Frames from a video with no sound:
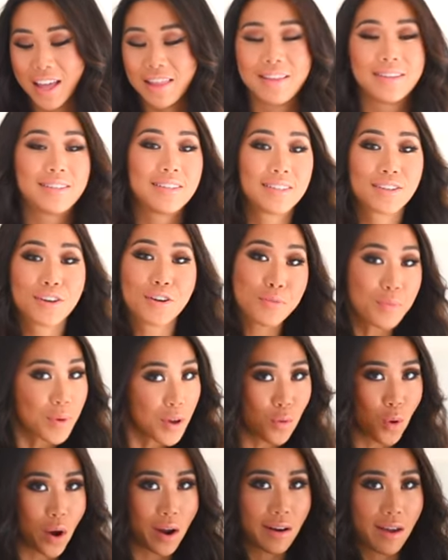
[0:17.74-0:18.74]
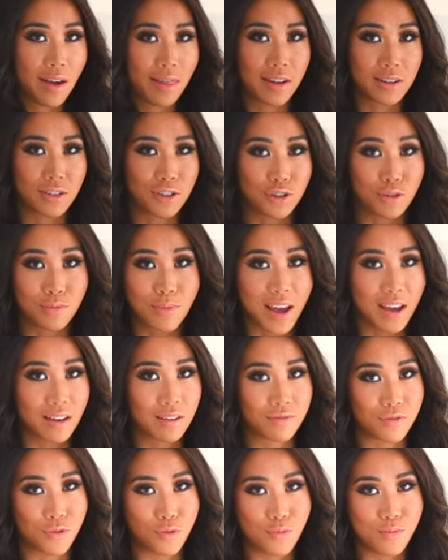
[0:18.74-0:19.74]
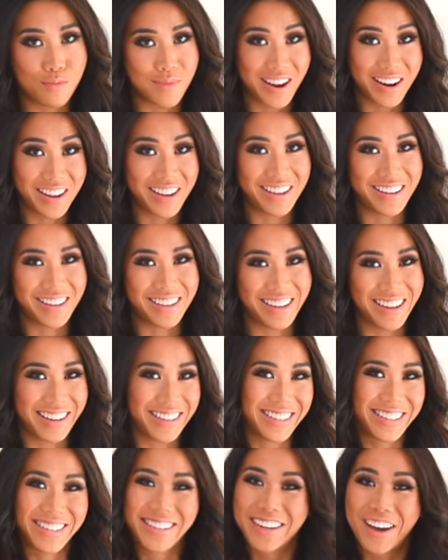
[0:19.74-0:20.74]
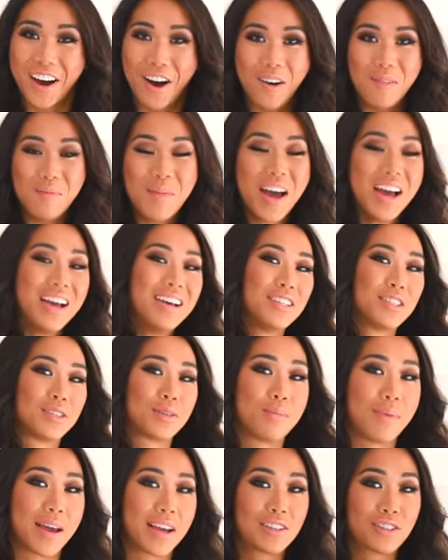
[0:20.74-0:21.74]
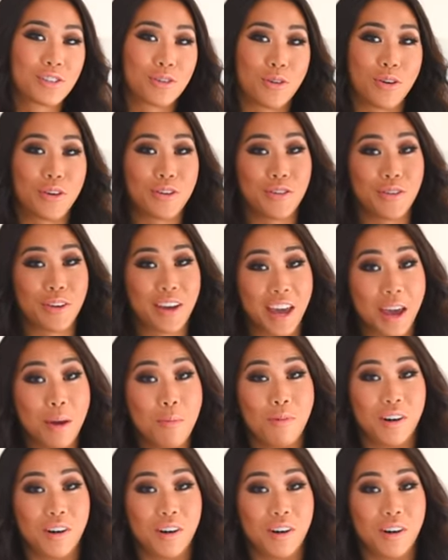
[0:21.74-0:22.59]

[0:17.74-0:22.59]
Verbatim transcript: This is gonna be one that you'll make for many years to come, so make sure you keep